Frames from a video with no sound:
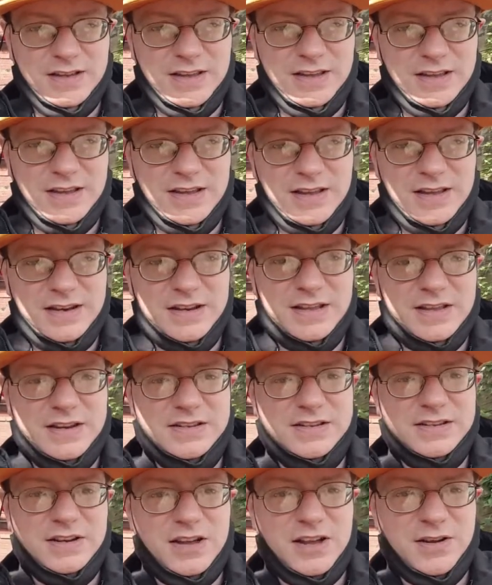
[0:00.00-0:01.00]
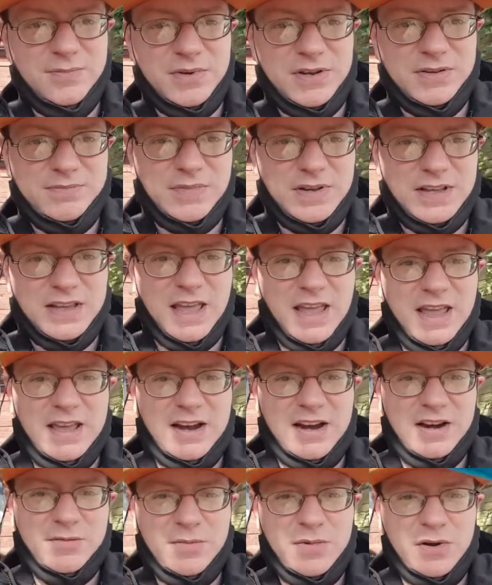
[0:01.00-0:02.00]
And it is not, but my
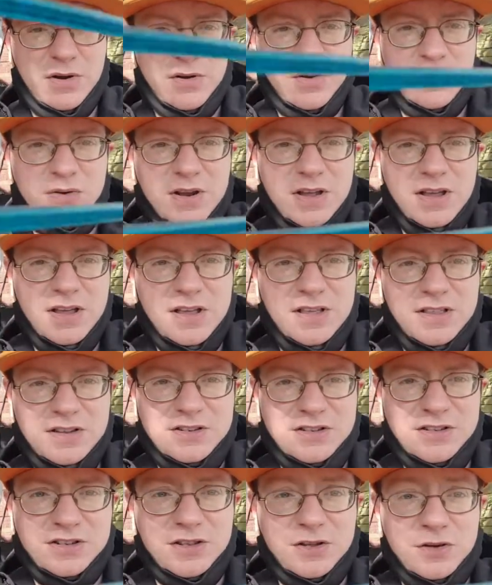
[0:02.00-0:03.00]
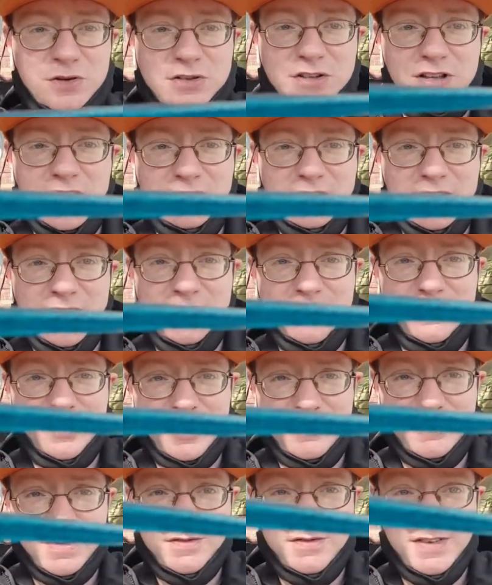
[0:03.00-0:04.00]
AR mode, there's a clothesline right in
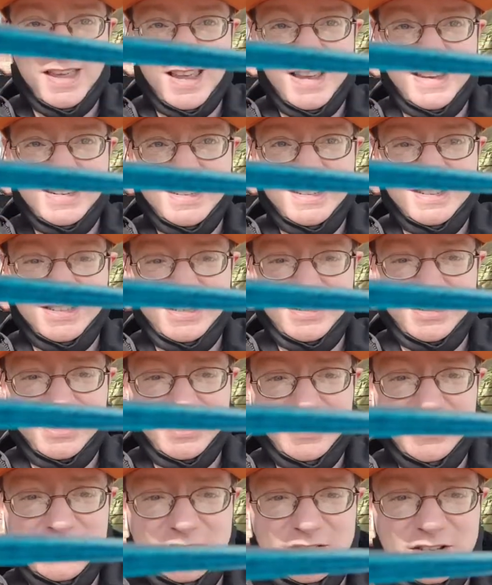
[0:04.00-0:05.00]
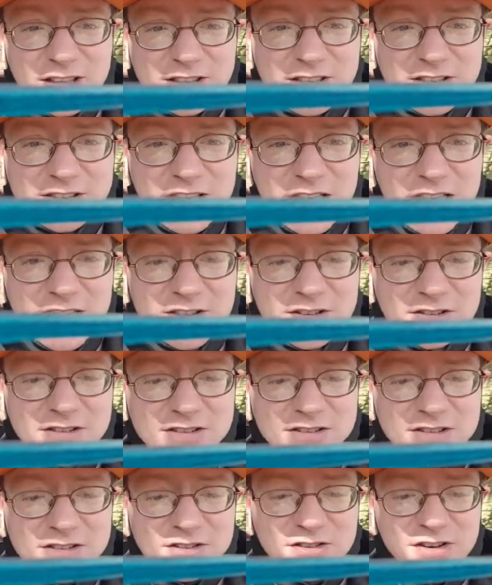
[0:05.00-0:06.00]
front of my face. Is this good? You like this angle?
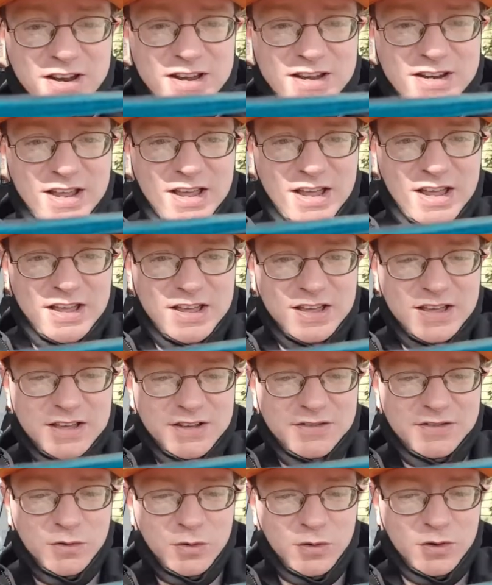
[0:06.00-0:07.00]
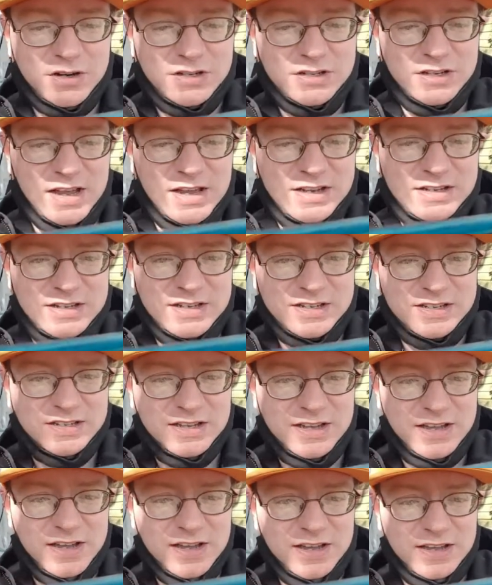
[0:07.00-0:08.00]
Is this great? Of course, as I
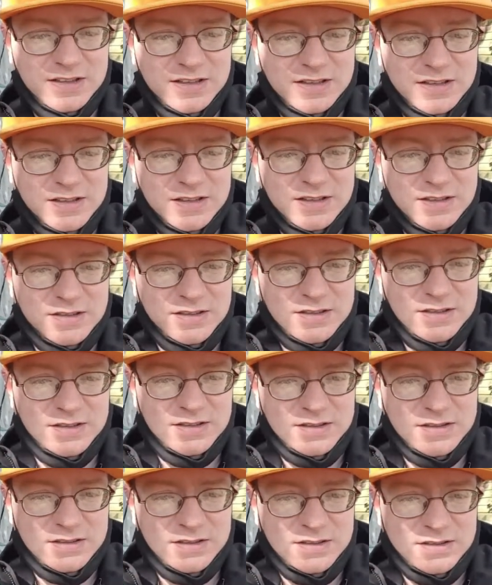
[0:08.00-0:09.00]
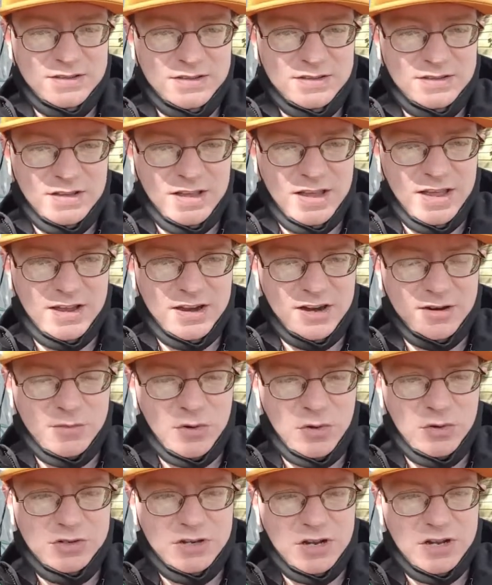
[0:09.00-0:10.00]
say, AR
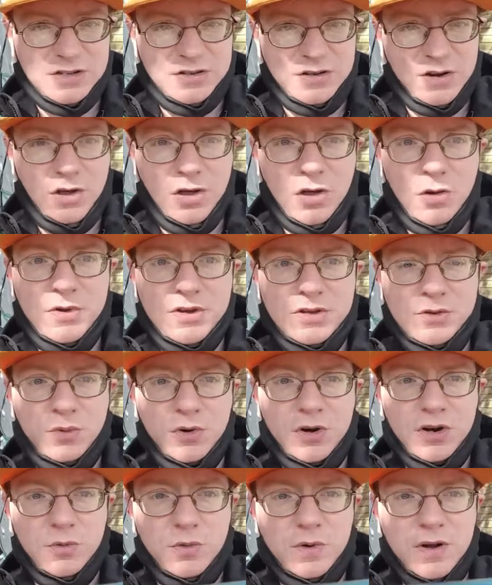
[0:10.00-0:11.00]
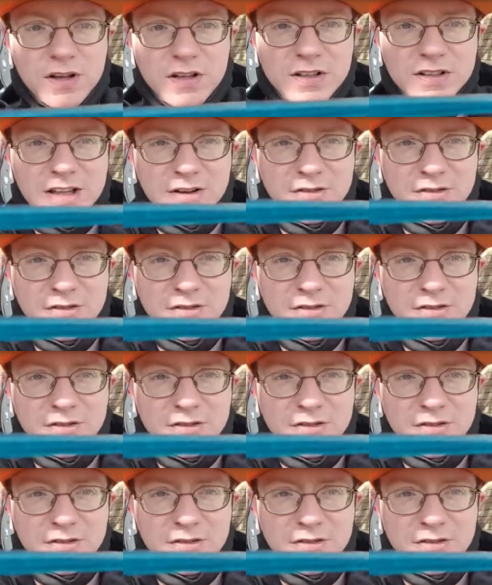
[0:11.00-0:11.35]
mode doesn't always work well.